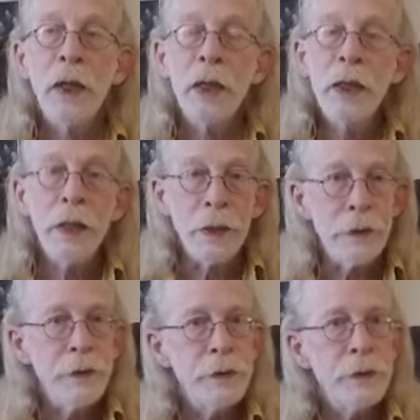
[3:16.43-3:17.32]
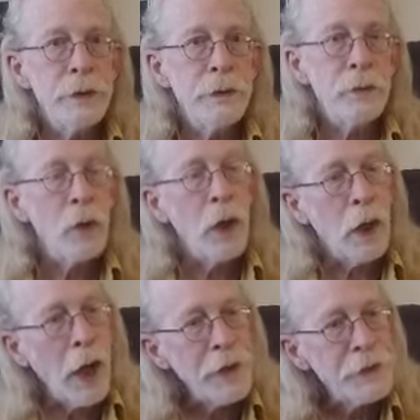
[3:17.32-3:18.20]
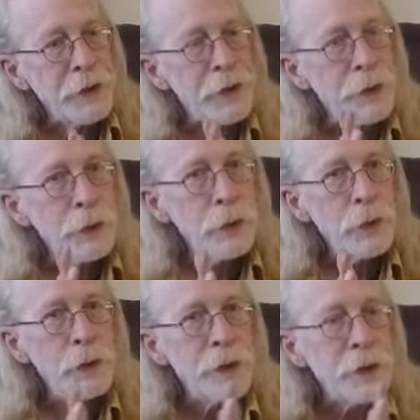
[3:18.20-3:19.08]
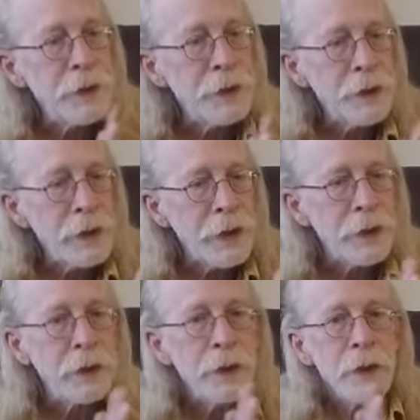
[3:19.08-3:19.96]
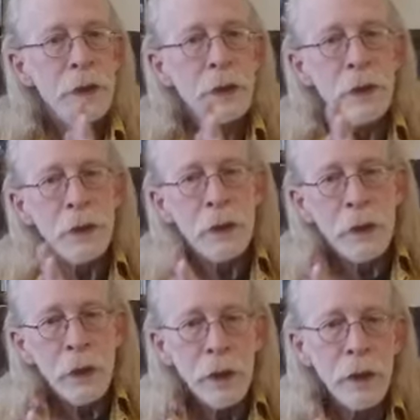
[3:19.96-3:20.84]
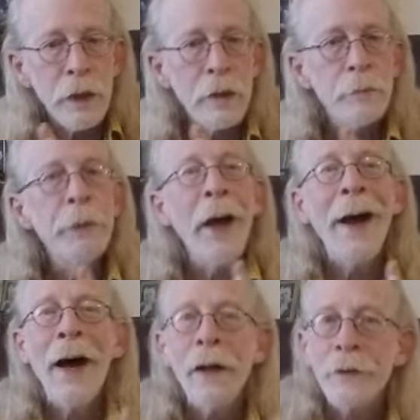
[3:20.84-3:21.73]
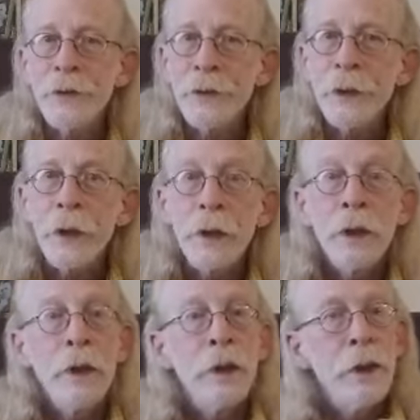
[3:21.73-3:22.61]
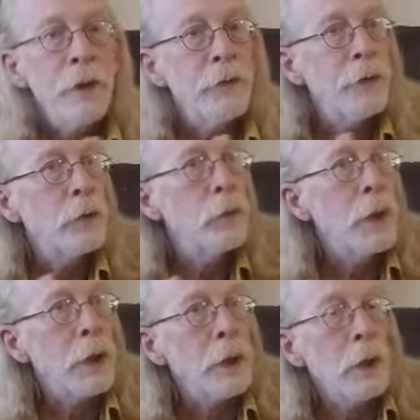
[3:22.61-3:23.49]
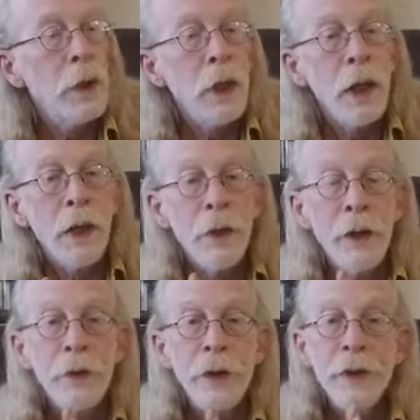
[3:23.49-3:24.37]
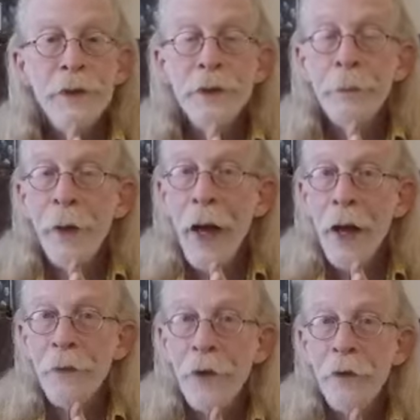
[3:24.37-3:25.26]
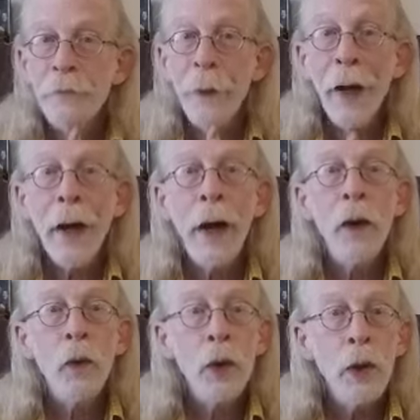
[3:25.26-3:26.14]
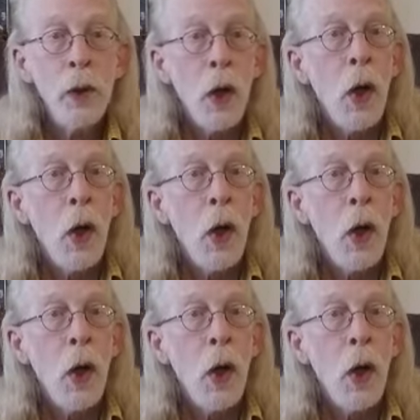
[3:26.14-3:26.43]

is, well, I see two distinct paths here, if you will. There is the path of power